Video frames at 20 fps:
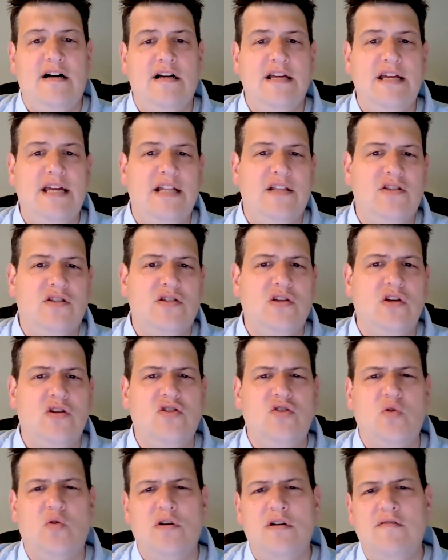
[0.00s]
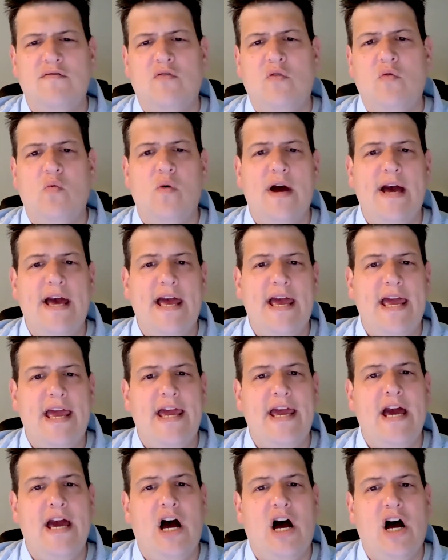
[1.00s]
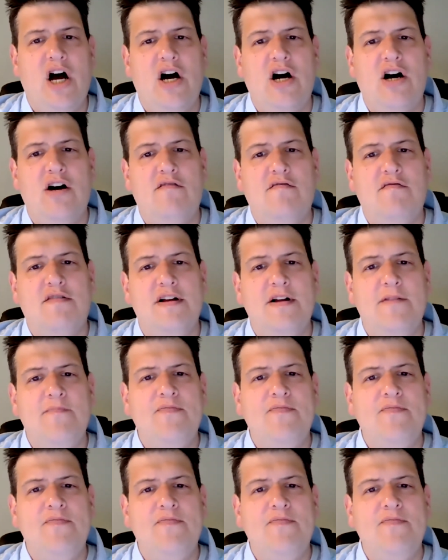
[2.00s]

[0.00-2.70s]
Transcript: It's sort of a way of